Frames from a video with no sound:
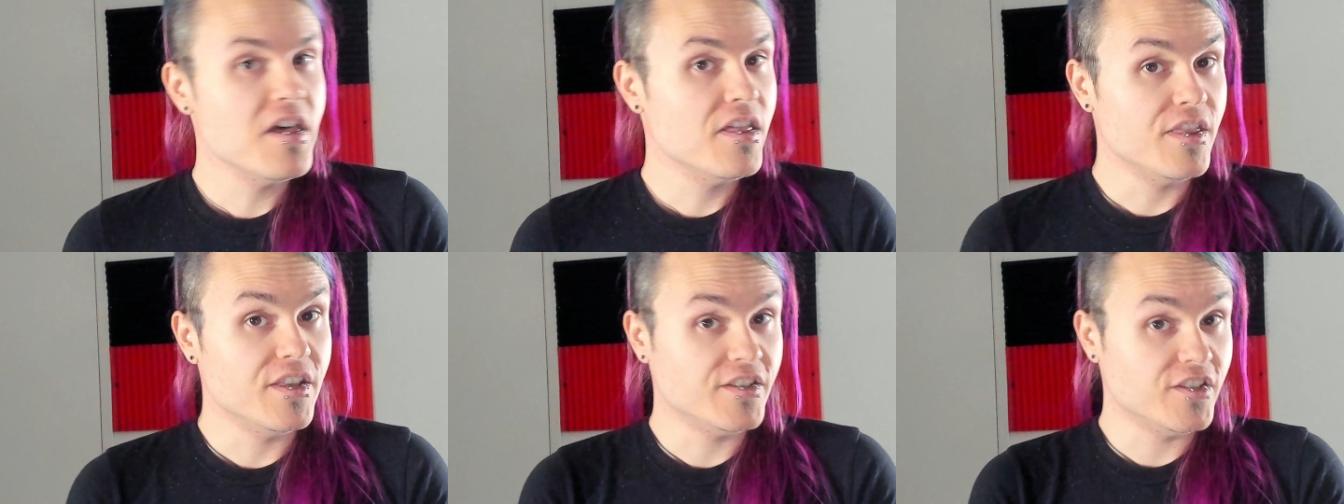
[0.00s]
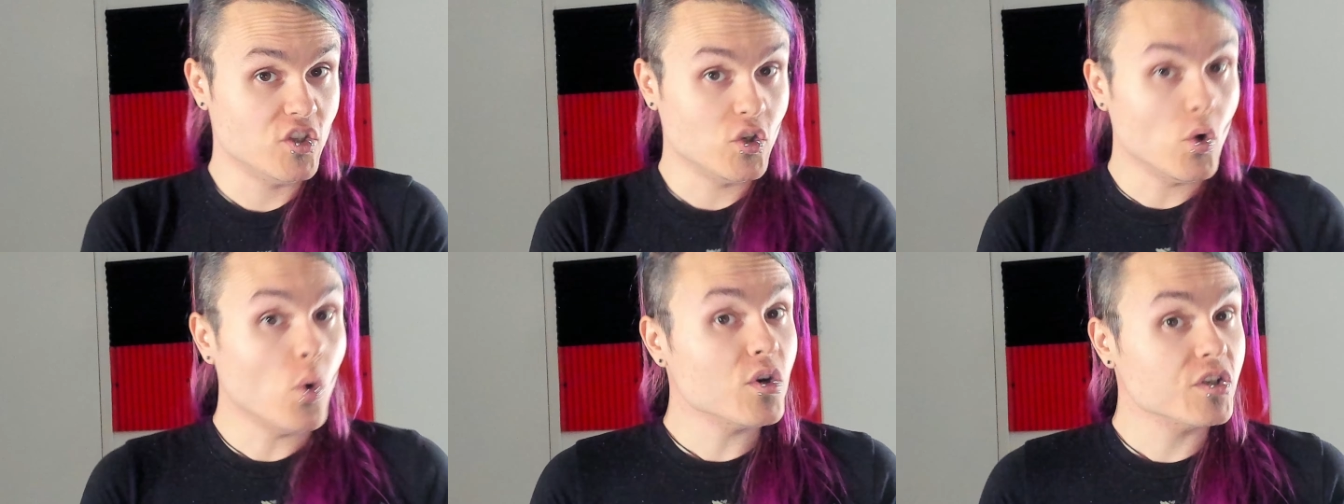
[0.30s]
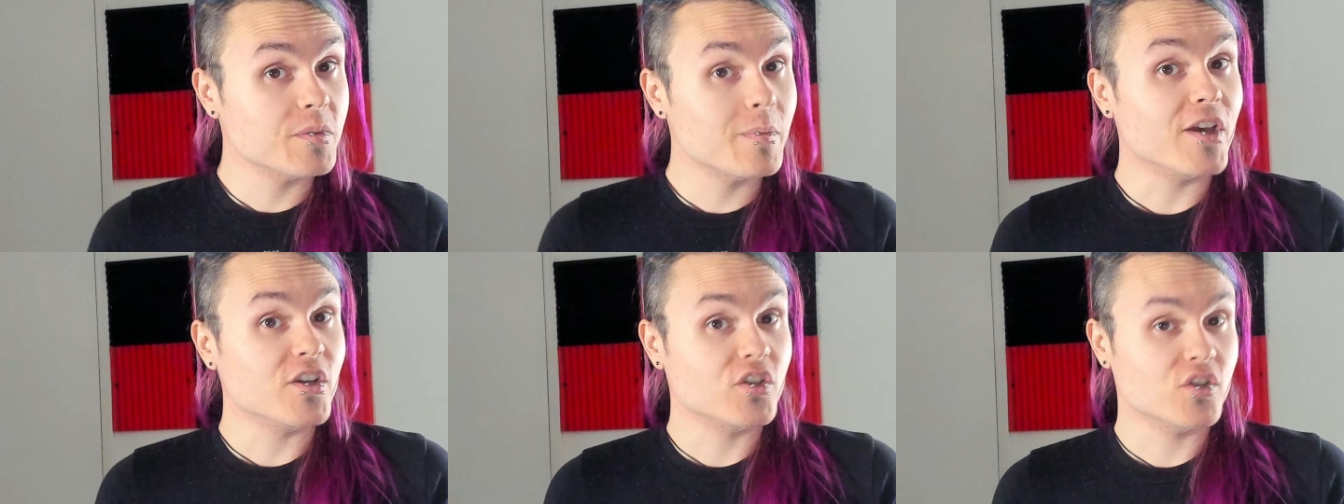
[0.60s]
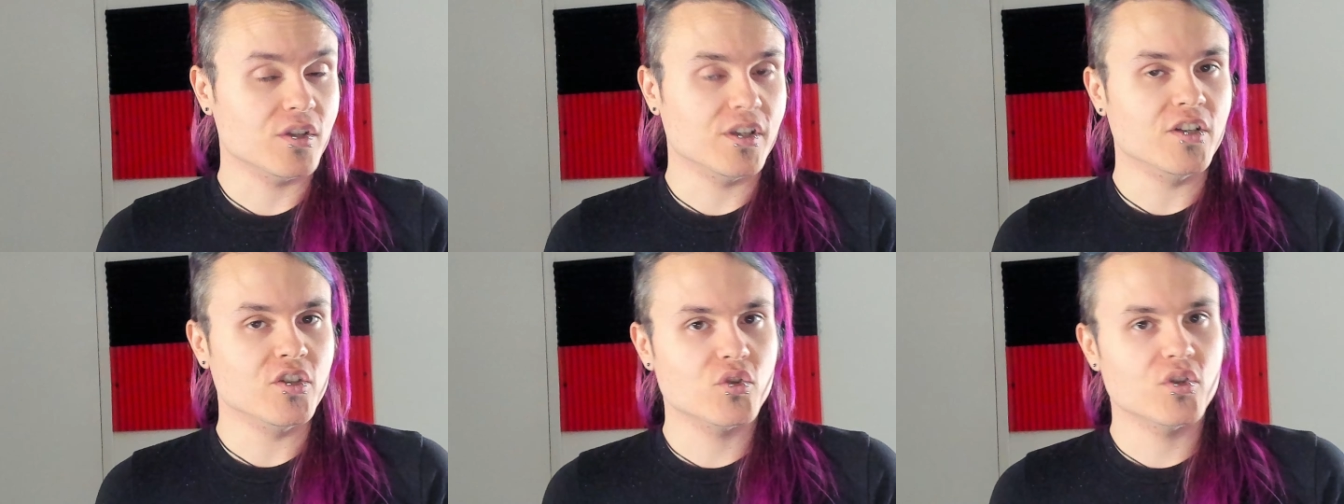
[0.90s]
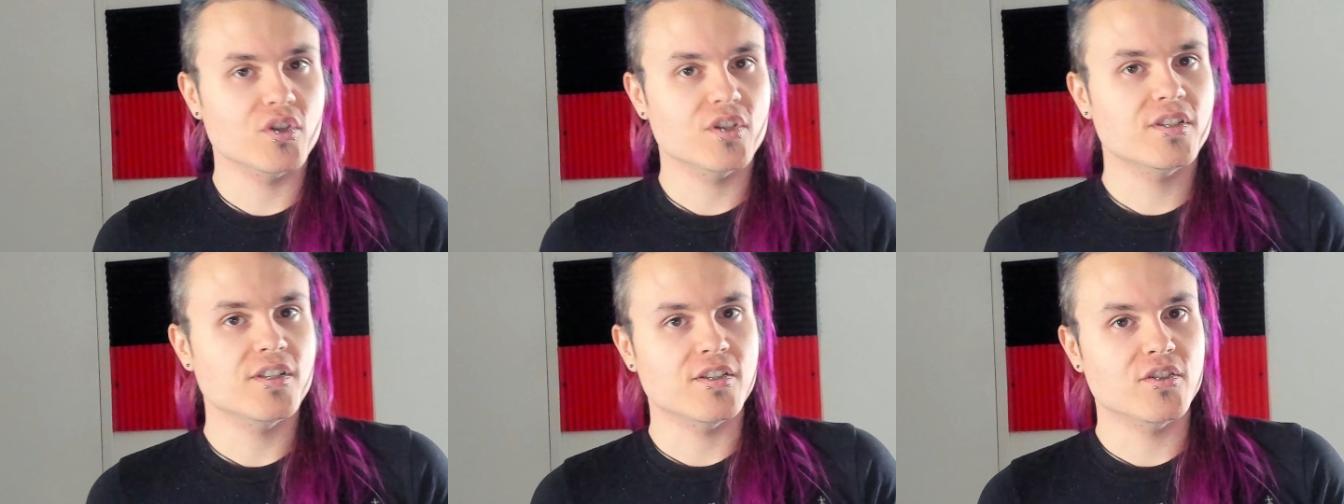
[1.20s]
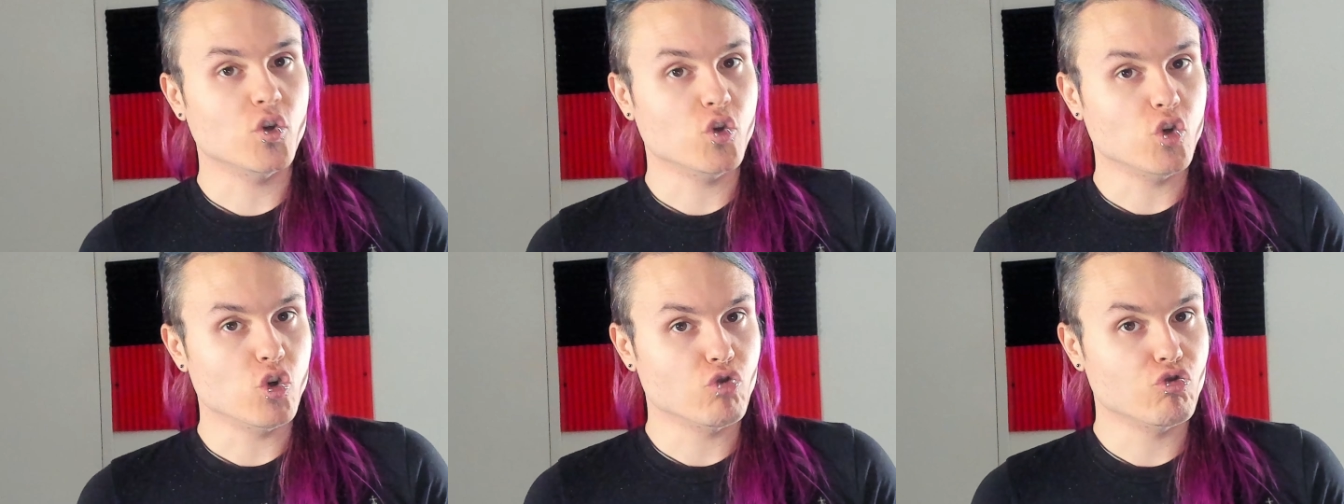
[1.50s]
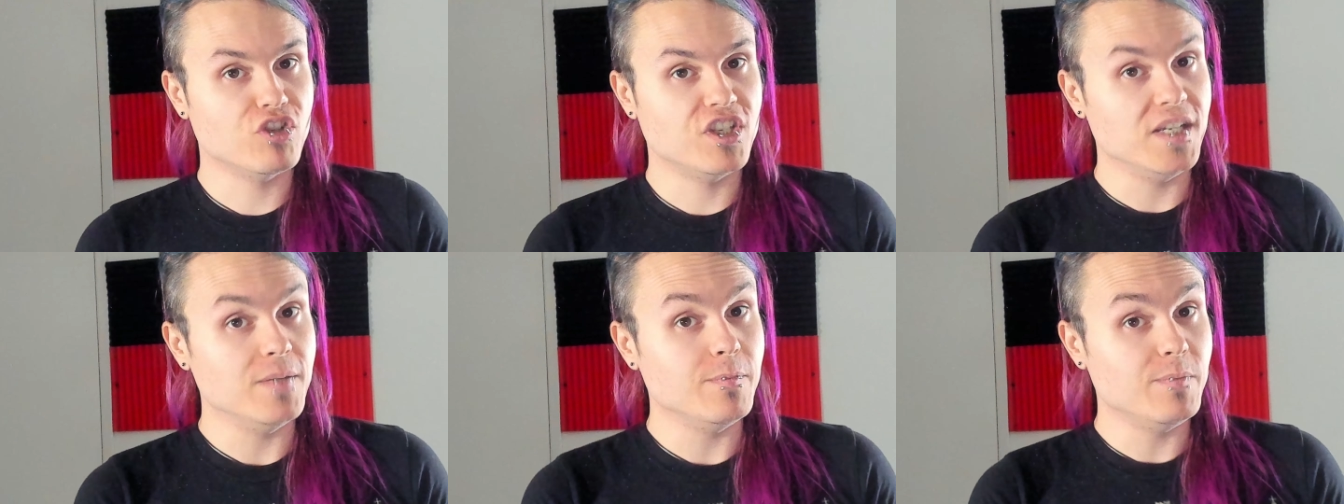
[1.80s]
this is your special interest and so you're
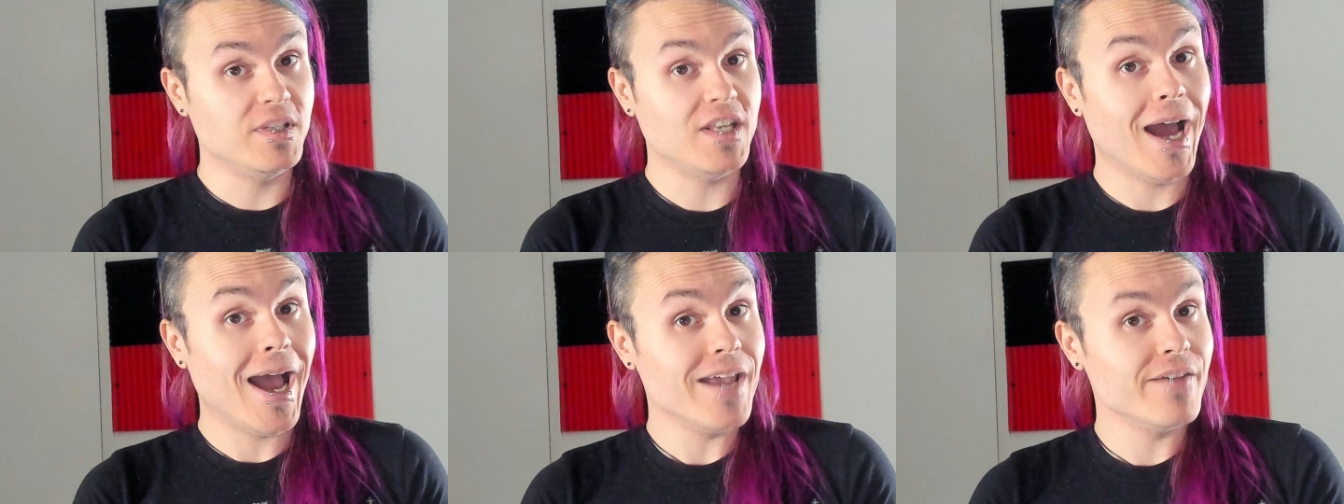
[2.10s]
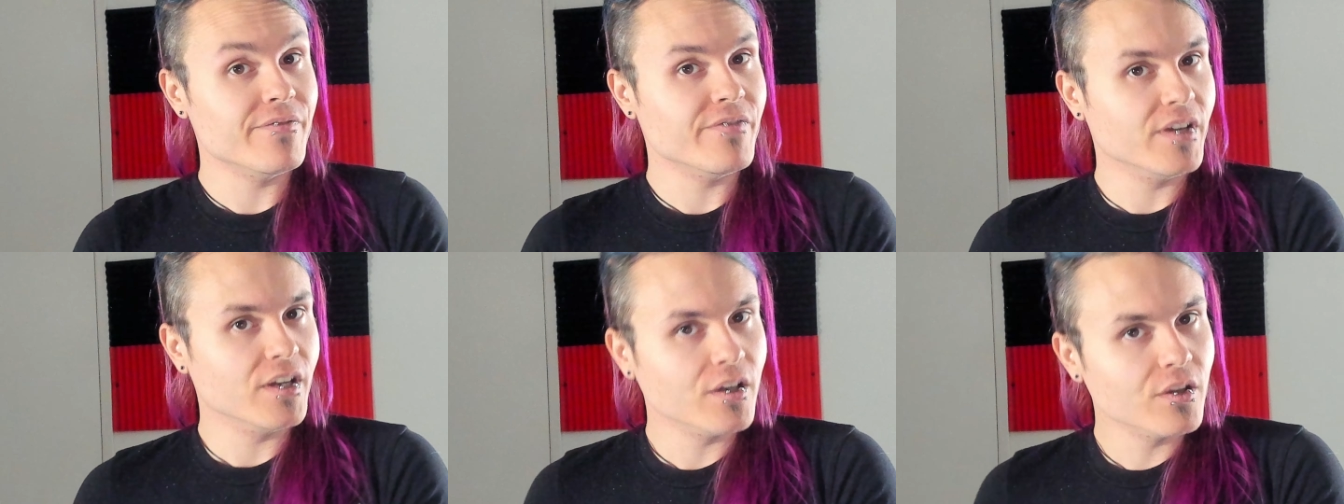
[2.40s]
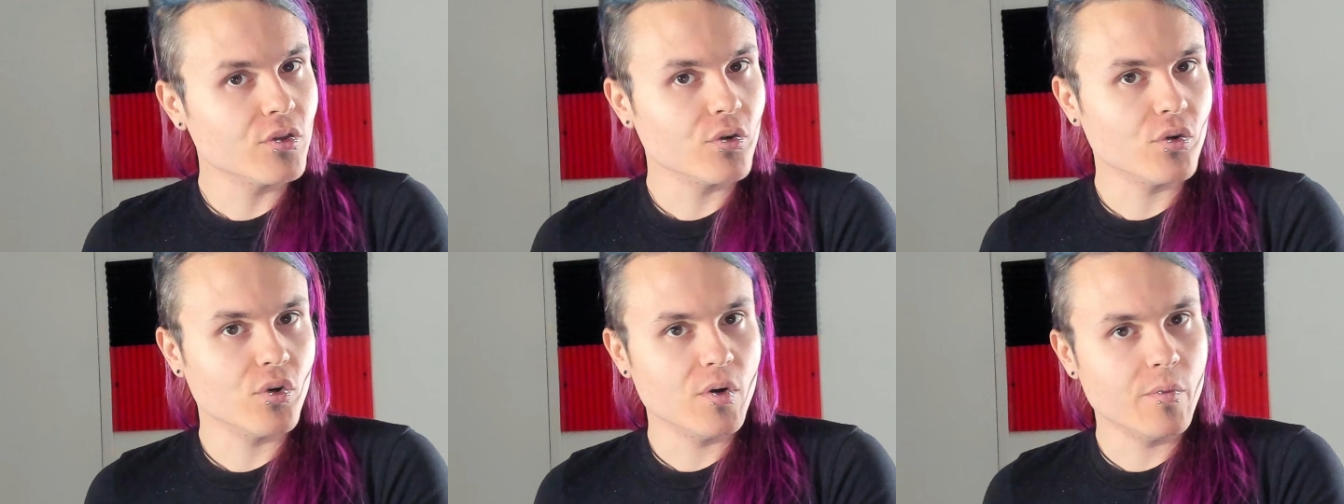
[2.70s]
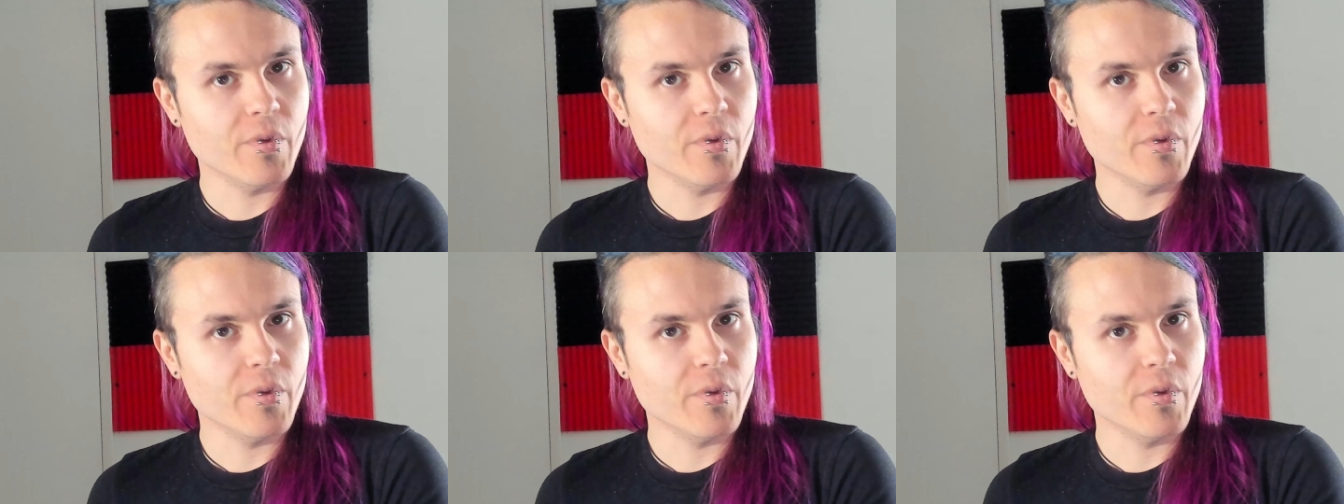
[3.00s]
deep diving through a